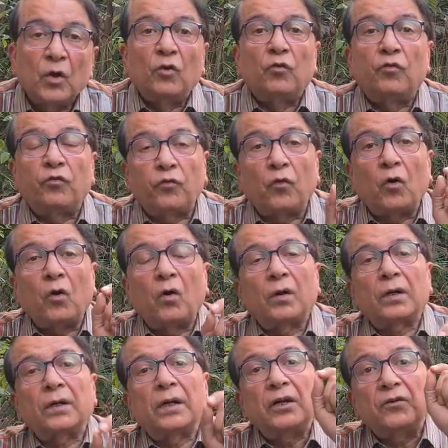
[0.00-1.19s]

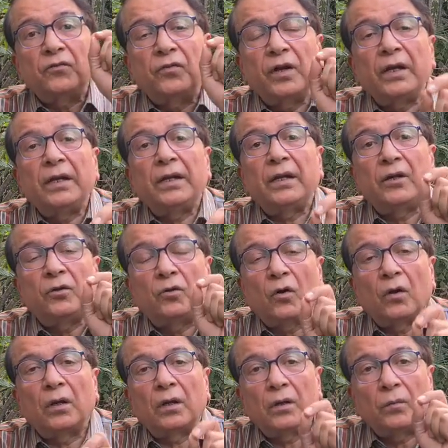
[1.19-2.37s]
$4 trillion
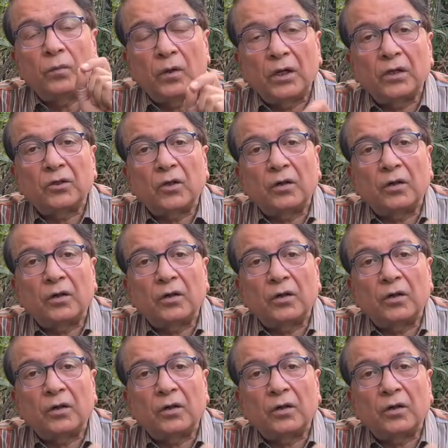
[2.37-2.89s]
worth